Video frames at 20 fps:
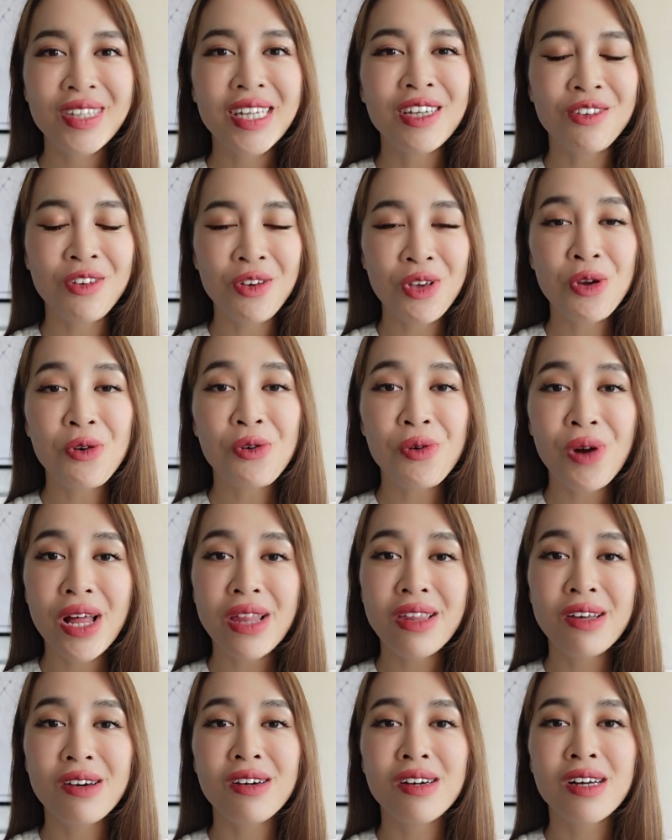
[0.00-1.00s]
So you'll
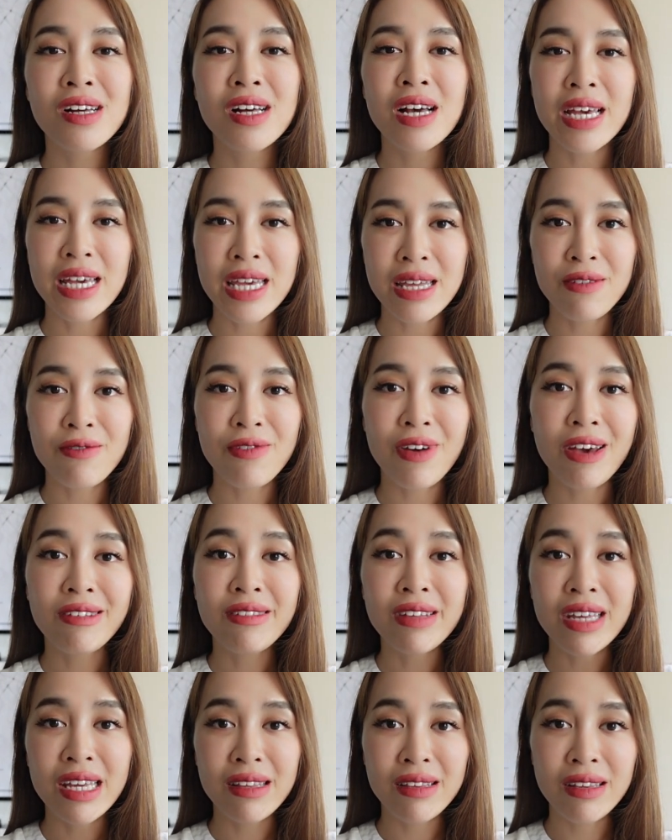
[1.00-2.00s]
rather
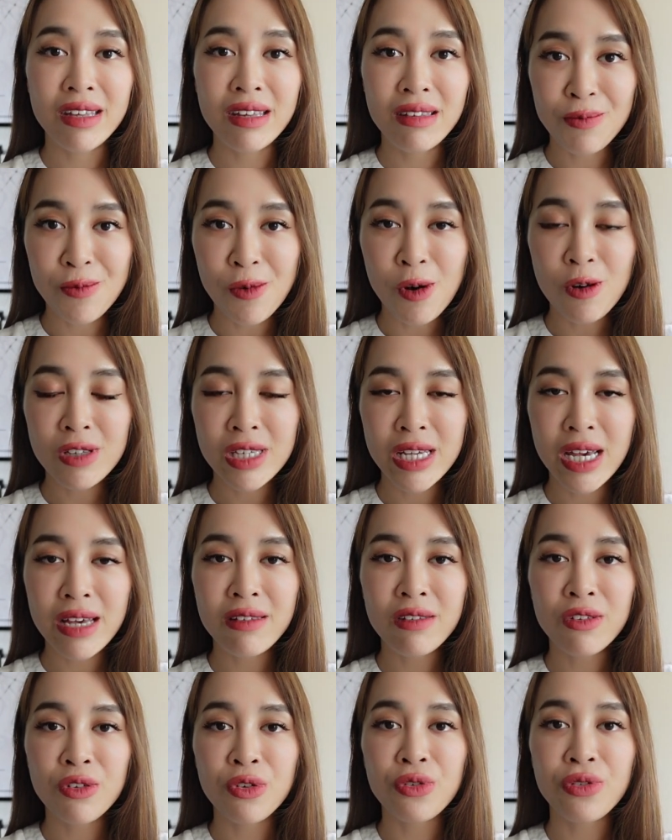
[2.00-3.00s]
invest in this mock
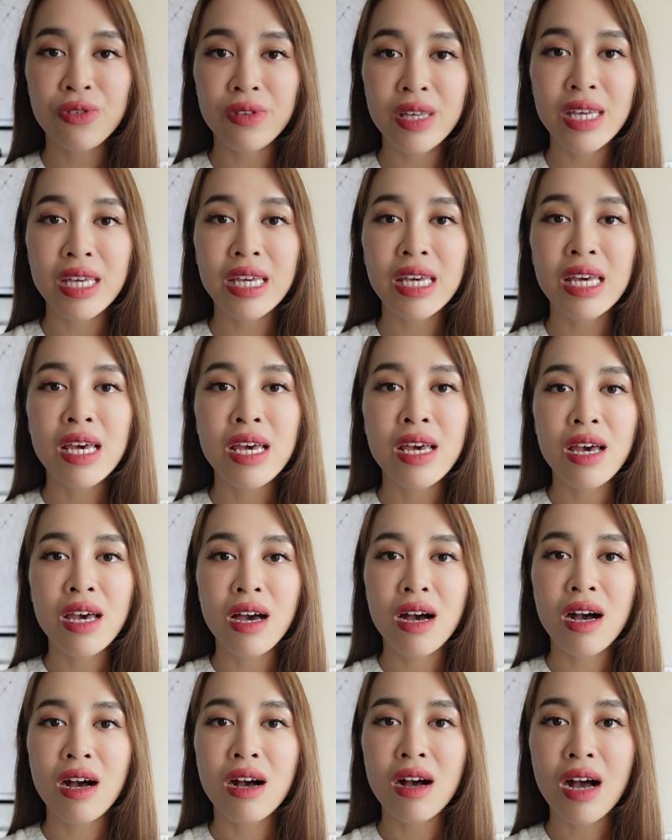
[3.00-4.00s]
test to see
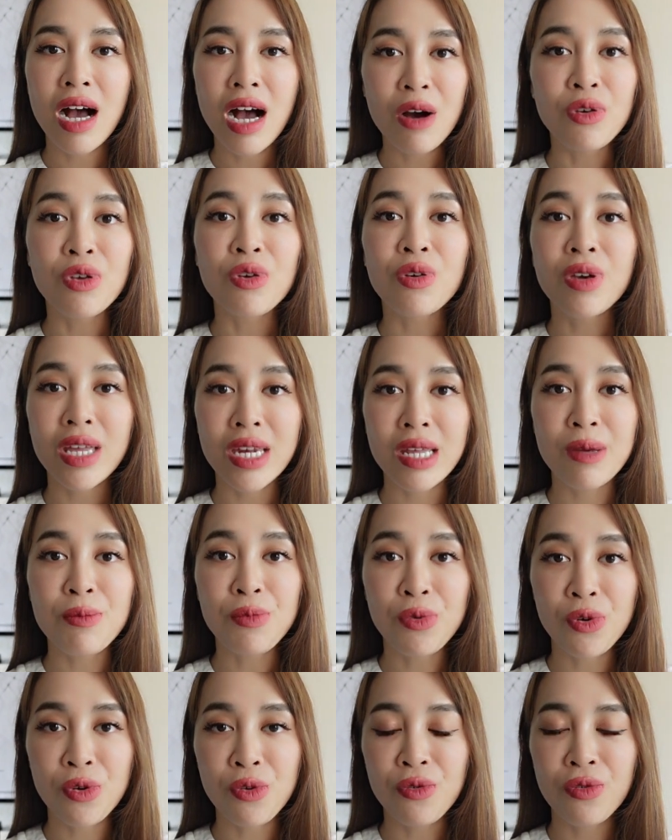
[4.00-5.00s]
how you can
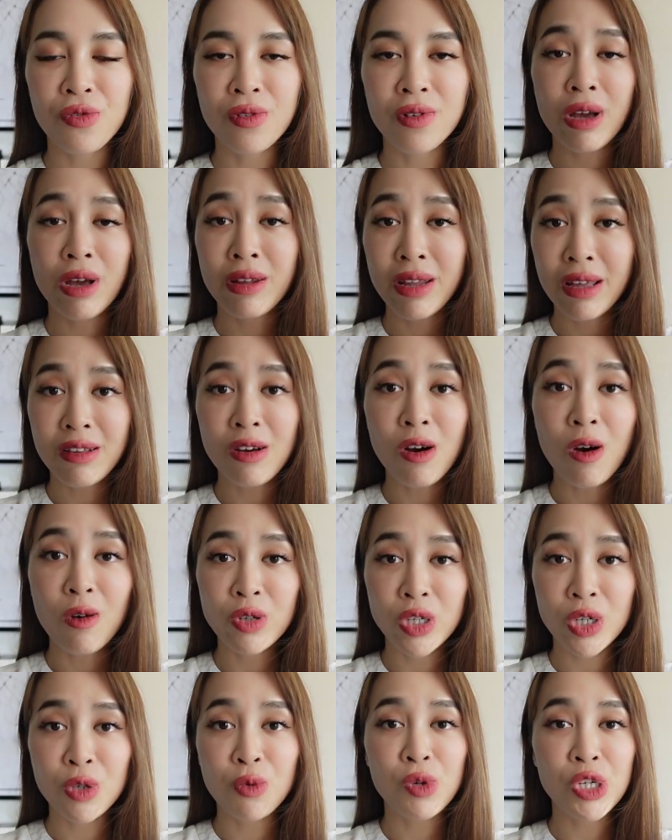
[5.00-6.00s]
improve. Another
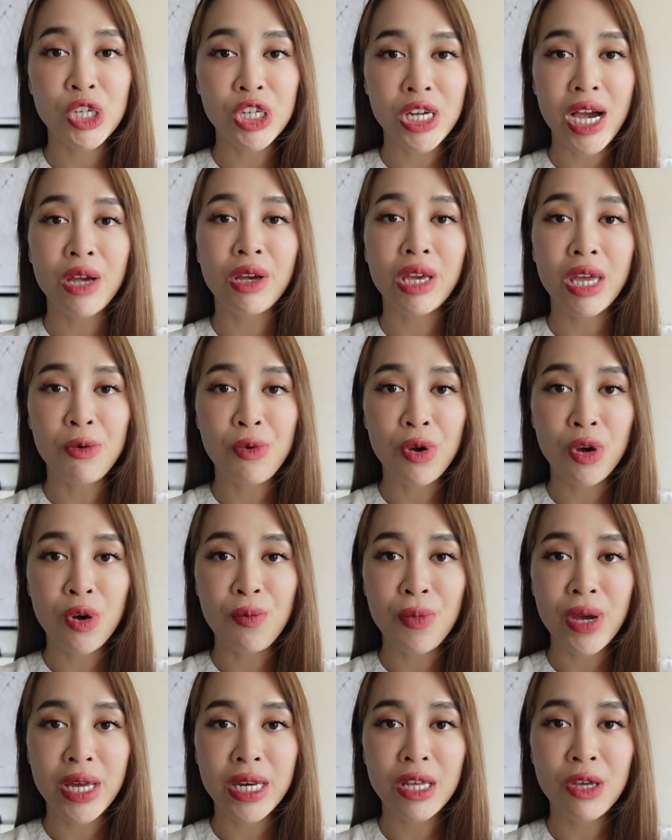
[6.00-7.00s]
option which I can
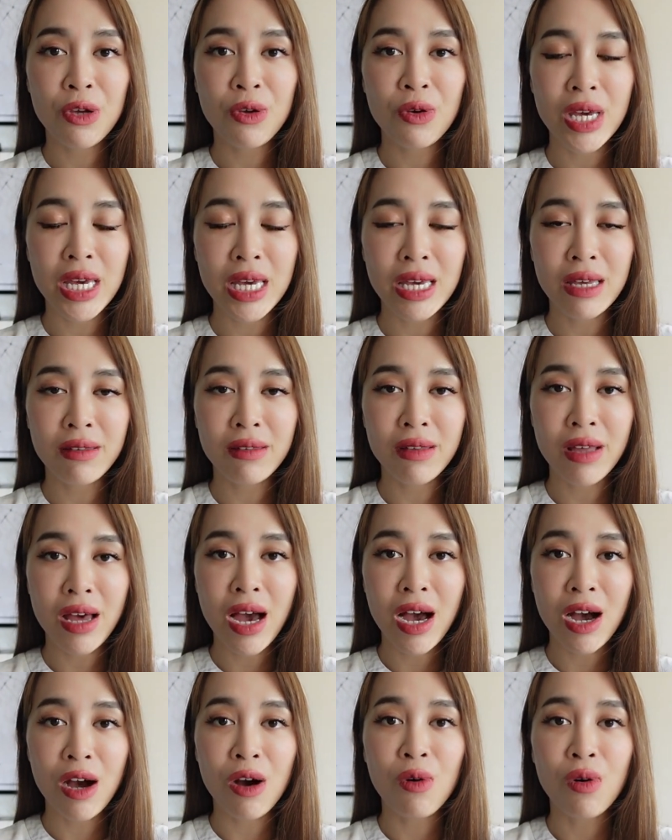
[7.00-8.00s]
recommend you is
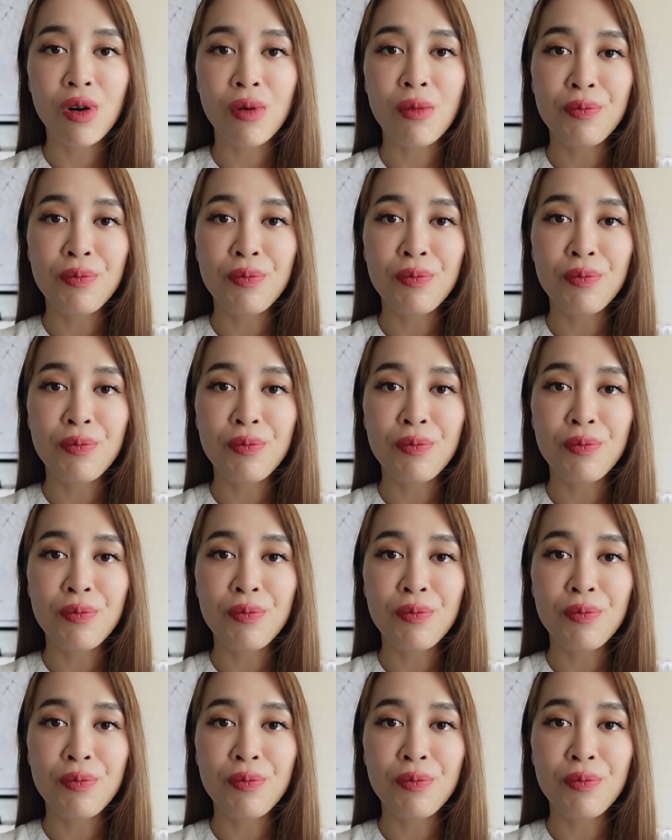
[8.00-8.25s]
our